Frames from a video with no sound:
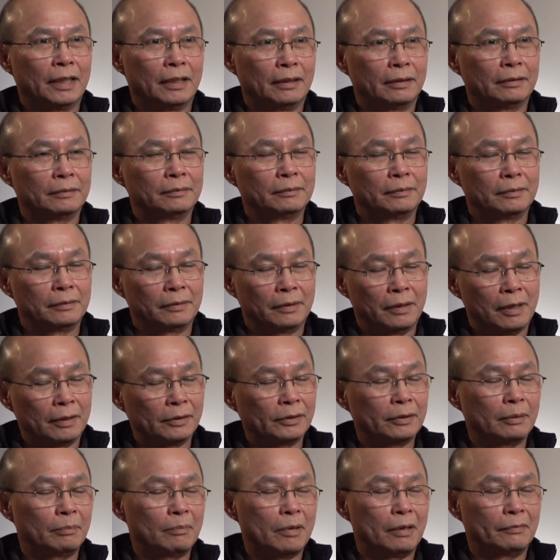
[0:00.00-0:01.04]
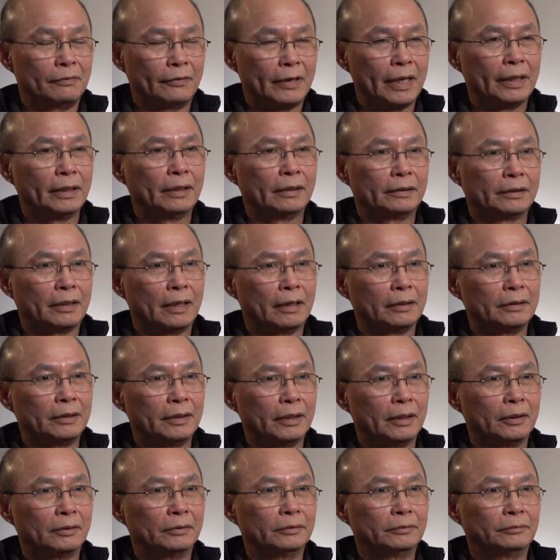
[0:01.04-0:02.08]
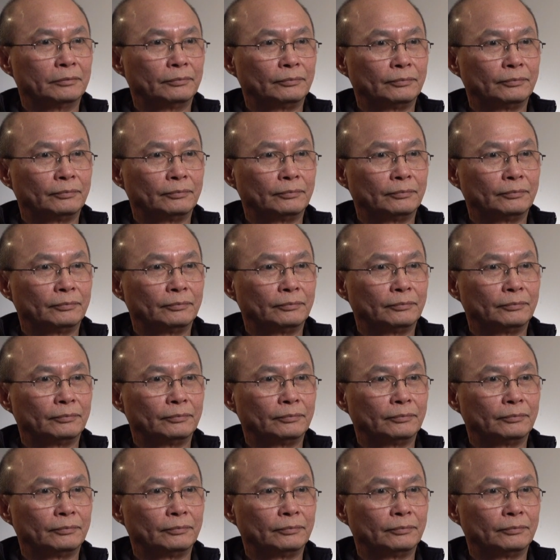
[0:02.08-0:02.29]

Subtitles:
Yeah. Lots of my friends that got killed.